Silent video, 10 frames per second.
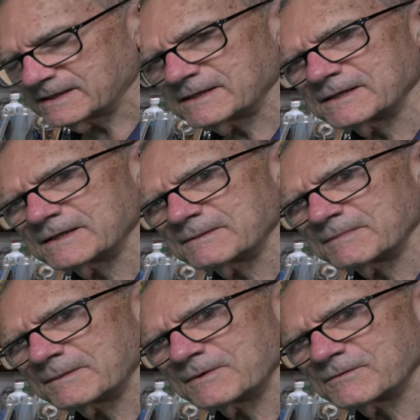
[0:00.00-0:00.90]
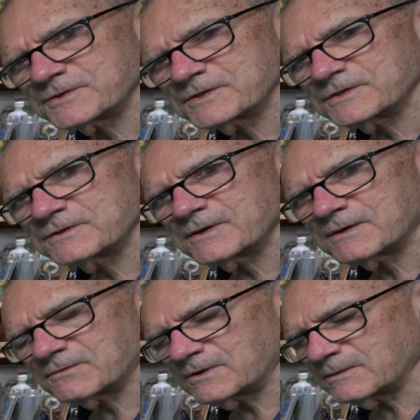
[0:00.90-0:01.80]
Uh, maybe we should do
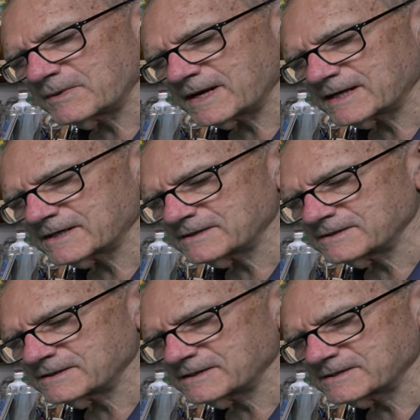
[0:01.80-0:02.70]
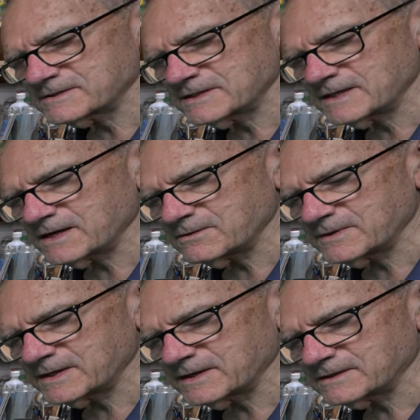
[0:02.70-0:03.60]
our roll back and uh, see how
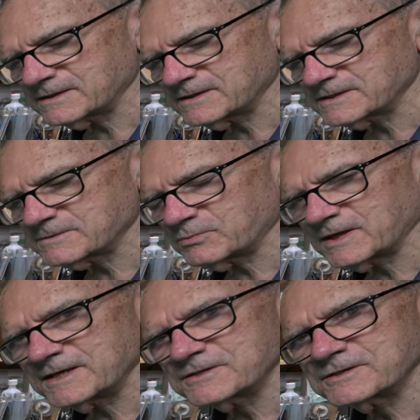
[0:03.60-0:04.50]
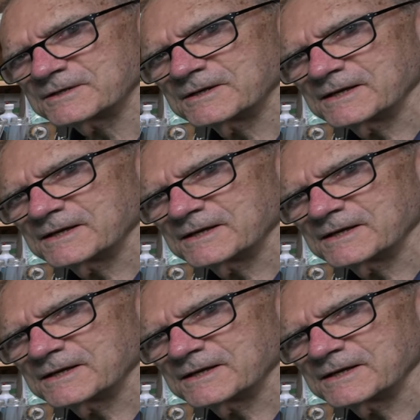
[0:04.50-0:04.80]
we got to this place.